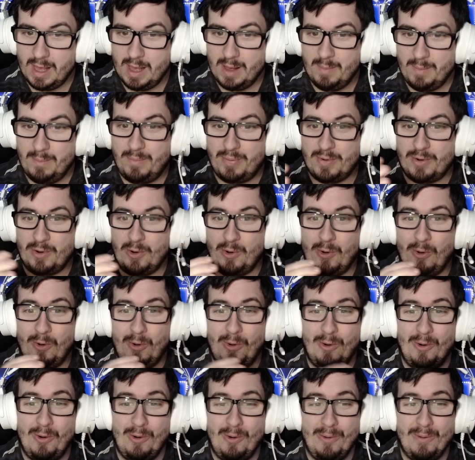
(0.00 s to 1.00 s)

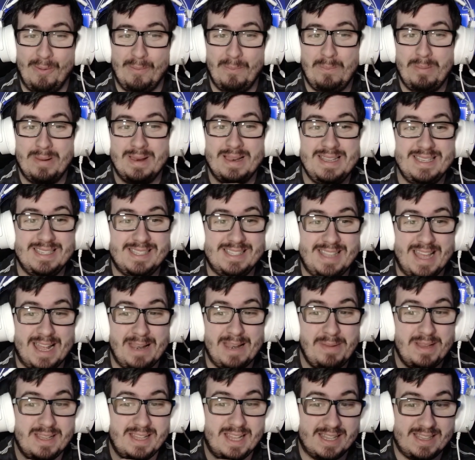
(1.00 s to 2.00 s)
Bro, please tell
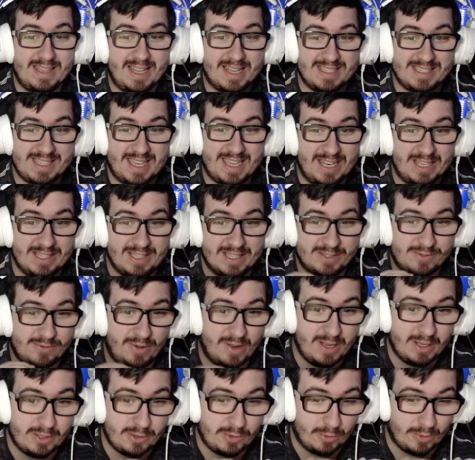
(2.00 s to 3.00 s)
me that Askeladd is
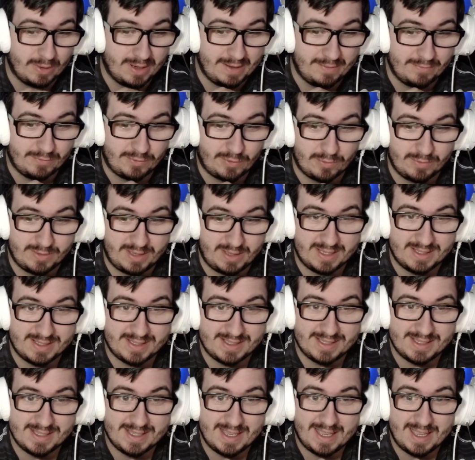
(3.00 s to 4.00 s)
going to live through
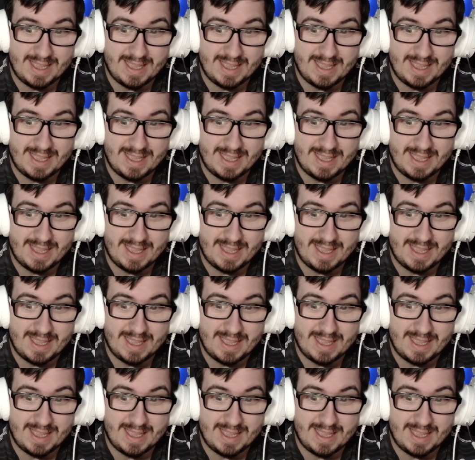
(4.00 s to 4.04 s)
this.